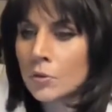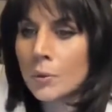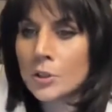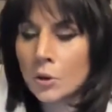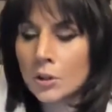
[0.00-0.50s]
So
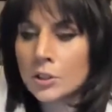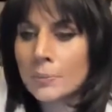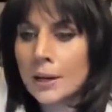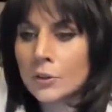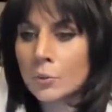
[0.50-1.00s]
we talked
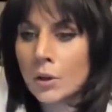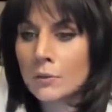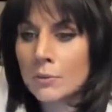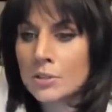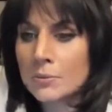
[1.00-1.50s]
about the
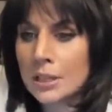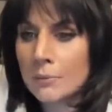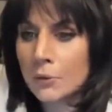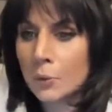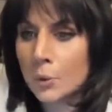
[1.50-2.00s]
one from
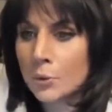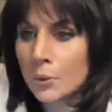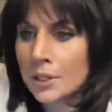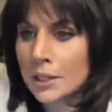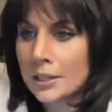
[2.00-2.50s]
September 4th,
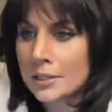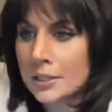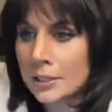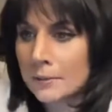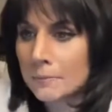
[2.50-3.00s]

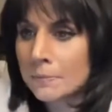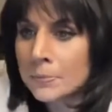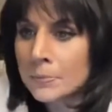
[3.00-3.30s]
2019.